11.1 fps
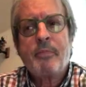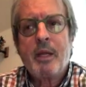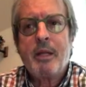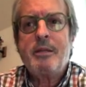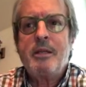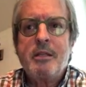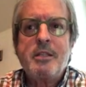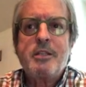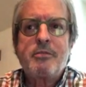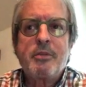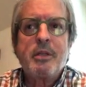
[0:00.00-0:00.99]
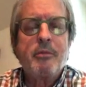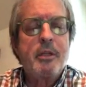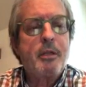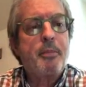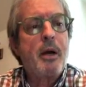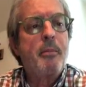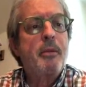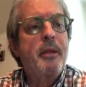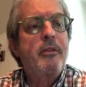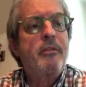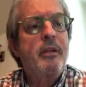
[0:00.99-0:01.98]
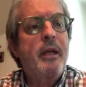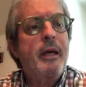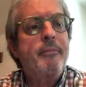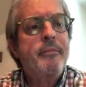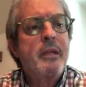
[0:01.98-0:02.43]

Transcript: And I think this is really what the problem is today.